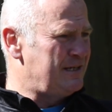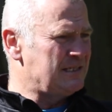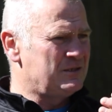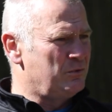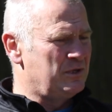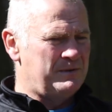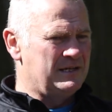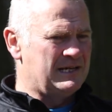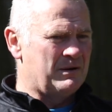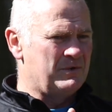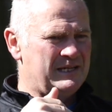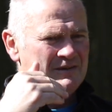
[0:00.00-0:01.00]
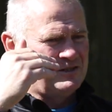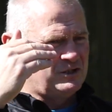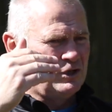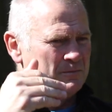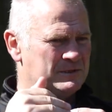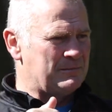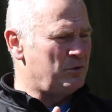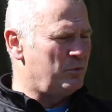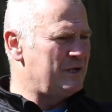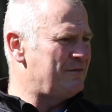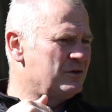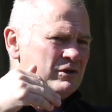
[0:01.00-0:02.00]
Yes, it would have been getting when you have a top 10, but
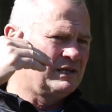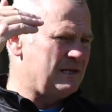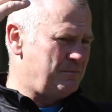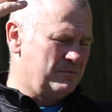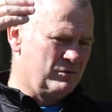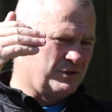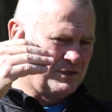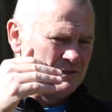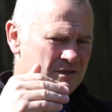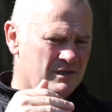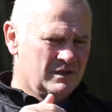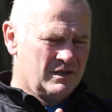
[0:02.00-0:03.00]
we're never going to get promotion.